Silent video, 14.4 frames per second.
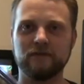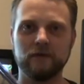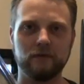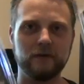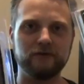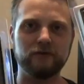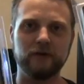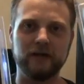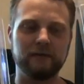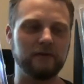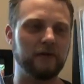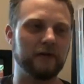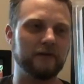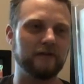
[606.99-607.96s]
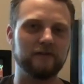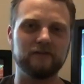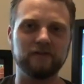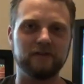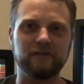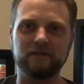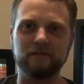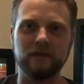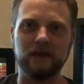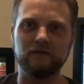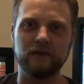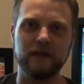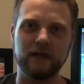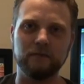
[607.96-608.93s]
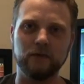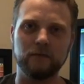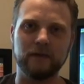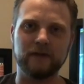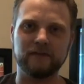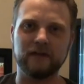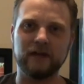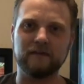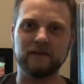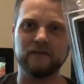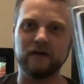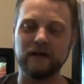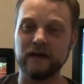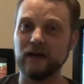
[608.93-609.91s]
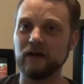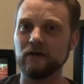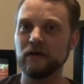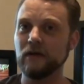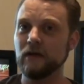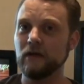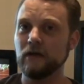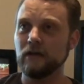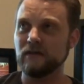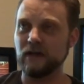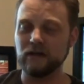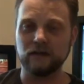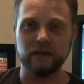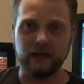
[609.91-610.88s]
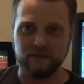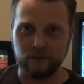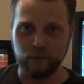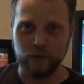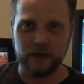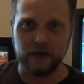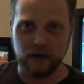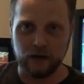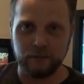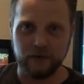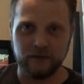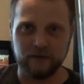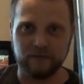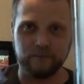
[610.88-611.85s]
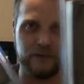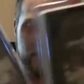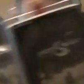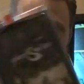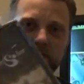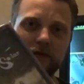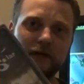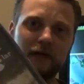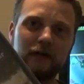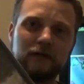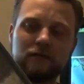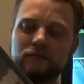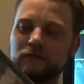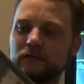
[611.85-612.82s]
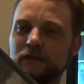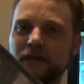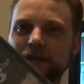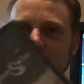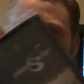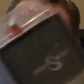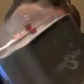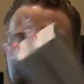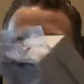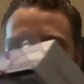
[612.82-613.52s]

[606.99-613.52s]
If you're a retro game collector, it's just every game room has to have it. So I now technically have 3 copies of Pierre Solaire this